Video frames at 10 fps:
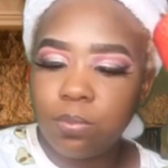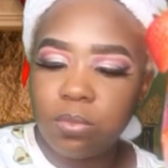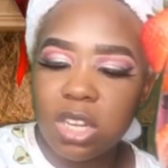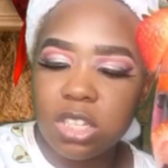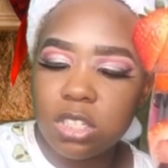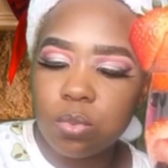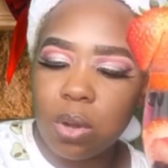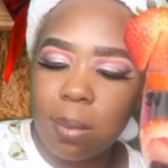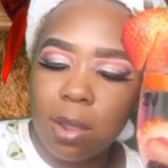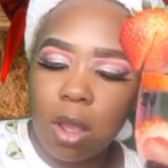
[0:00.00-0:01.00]
That's just what
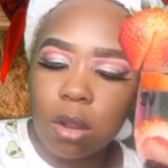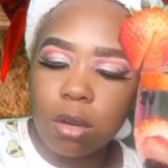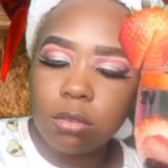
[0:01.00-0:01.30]
I'm gonna call her.